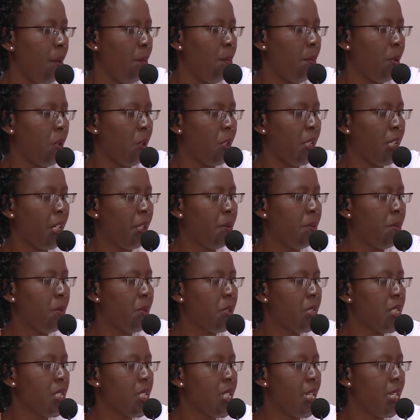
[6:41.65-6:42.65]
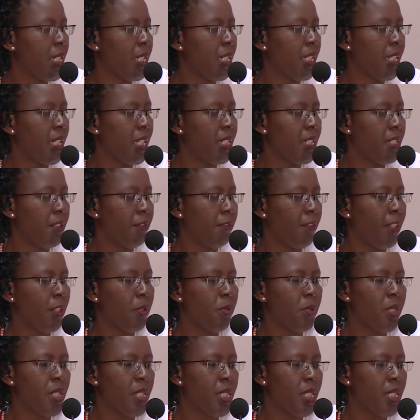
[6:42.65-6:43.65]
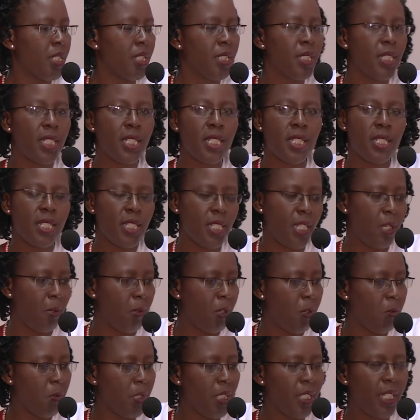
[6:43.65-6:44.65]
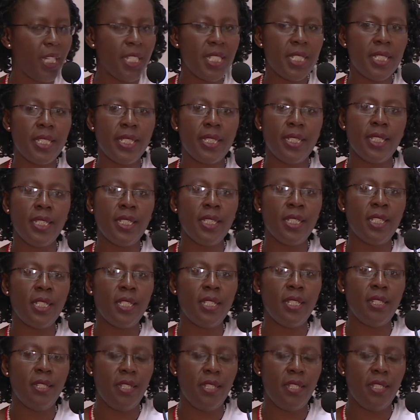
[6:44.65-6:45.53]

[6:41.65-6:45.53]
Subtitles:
Program monitoring and evaluation, this is our weakest link.